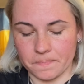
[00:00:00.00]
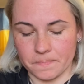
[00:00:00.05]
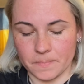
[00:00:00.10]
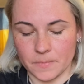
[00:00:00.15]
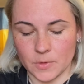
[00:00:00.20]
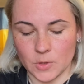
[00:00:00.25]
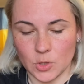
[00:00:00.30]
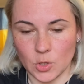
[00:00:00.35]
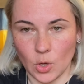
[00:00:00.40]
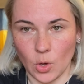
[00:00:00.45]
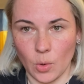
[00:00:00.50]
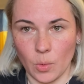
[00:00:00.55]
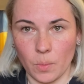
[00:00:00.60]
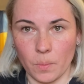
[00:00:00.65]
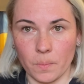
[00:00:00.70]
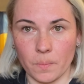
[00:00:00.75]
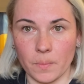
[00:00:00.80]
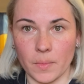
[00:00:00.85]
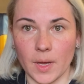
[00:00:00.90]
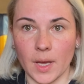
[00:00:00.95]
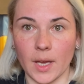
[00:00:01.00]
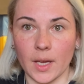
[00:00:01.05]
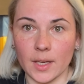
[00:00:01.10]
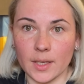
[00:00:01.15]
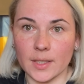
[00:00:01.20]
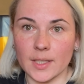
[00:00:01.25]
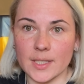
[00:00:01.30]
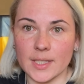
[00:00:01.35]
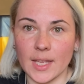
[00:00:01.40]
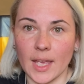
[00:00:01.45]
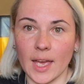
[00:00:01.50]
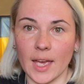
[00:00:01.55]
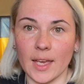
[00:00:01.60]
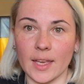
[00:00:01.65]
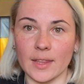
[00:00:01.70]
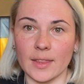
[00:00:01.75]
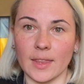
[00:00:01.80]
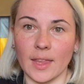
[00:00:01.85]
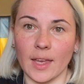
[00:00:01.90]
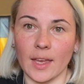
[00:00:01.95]
So I
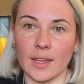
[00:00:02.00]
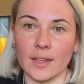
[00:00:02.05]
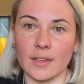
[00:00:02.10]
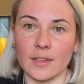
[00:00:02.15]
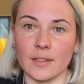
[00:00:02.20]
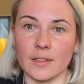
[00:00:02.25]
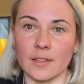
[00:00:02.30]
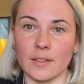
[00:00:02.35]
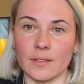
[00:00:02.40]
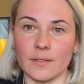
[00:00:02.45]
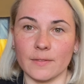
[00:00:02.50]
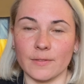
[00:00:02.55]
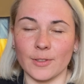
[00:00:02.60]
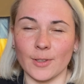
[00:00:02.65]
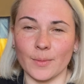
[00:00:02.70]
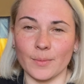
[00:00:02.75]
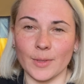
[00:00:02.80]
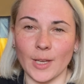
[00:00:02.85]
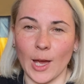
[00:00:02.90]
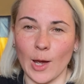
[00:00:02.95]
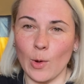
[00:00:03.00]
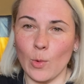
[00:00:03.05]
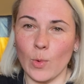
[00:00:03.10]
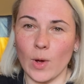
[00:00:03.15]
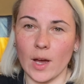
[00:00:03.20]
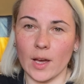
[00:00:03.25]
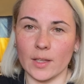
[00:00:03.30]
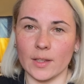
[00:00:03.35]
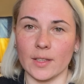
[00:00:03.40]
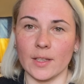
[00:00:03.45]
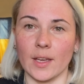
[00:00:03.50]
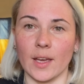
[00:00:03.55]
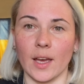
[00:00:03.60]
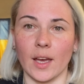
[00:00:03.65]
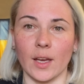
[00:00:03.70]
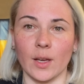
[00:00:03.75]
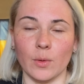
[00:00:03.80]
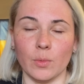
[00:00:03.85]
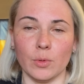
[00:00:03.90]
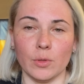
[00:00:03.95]
decide that from now on
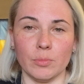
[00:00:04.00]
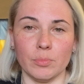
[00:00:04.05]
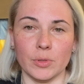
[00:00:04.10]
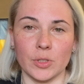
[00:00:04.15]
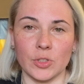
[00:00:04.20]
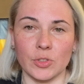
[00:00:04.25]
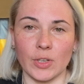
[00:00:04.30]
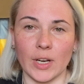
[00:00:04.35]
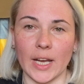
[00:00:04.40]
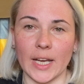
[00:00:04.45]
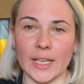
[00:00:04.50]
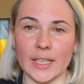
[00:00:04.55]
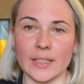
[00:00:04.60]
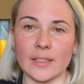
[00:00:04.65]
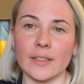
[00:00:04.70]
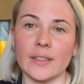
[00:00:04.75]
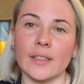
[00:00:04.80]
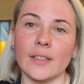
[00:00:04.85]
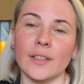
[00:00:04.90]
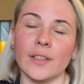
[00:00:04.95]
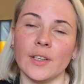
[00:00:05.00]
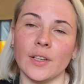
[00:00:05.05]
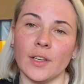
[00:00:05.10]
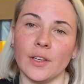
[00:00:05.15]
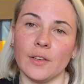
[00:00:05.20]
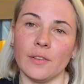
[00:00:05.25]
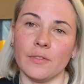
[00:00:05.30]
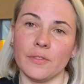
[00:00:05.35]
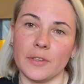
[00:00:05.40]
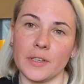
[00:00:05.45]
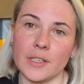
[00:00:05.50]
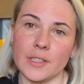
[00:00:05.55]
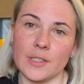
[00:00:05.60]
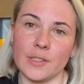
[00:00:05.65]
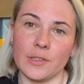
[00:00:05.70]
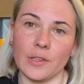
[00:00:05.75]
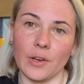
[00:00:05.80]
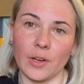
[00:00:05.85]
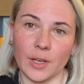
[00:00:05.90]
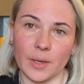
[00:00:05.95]
I will be trying
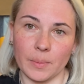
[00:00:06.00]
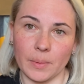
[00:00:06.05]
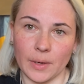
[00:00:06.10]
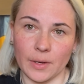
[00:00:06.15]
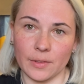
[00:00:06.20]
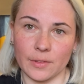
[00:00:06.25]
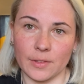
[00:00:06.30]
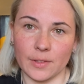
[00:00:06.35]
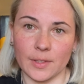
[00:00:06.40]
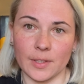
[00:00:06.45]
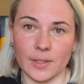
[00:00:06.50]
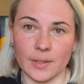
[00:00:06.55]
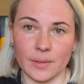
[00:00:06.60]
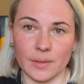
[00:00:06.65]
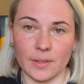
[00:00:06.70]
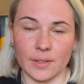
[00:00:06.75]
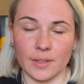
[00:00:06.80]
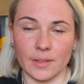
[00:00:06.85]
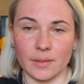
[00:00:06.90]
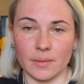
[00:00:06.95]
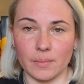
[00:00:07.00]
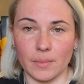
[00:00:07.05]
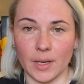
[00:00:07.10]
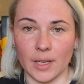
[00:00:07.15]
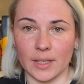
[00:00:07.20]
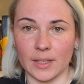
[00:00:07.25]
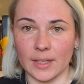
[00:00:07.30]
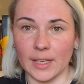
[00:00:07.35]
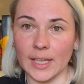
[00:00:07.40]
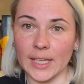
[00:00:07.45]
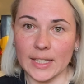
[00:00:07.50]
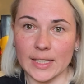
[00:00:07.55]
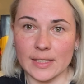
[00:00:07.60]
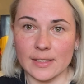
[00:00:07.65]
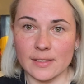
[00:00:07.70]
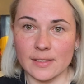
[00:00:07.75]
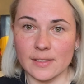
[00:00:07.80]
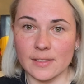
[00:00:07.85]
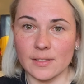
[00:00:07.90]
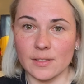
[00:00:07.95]
first talk about my
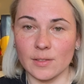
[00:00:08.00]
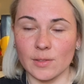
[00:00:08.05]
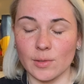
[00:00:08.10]
knitting,